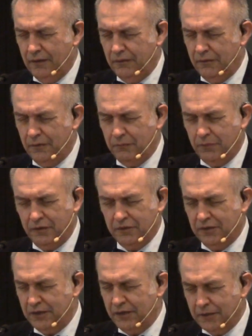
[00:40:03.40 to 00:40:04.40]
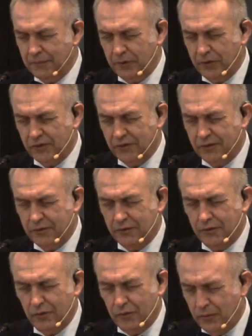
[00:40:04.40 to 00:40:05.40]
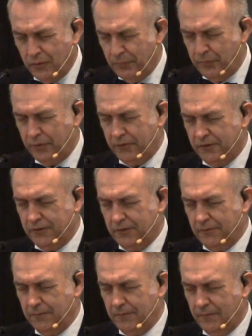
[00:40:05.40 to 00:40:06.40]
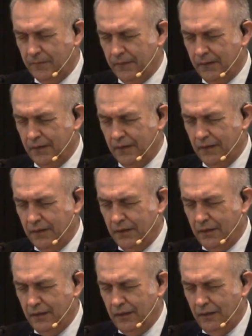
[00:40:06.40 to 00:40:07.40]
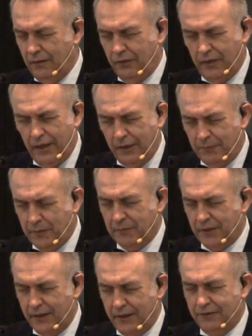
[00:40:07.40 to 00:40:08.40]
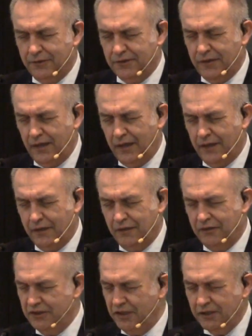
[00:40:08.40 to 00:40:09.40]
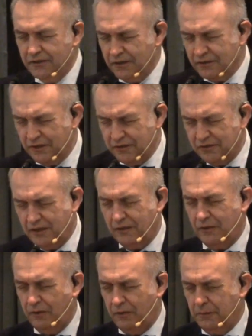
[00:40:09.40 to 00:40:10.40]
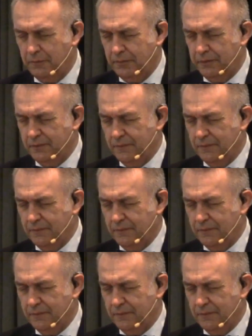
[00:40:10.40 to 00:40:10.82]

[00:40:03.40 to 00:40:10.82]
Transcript: Lord, whether it's a young person or an old person, Lord, help them to understand Jesus is their hope.